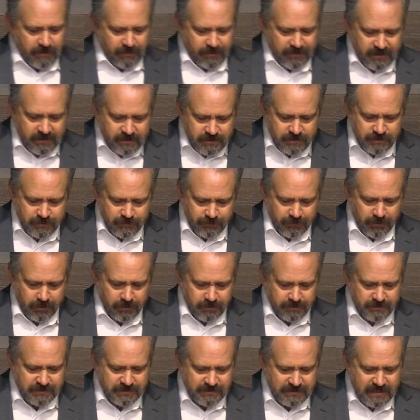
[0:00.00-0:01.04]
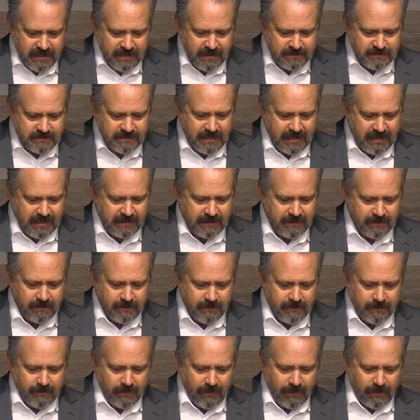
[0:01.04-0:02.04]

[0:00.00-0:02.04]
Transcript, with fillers: this verse says, hey,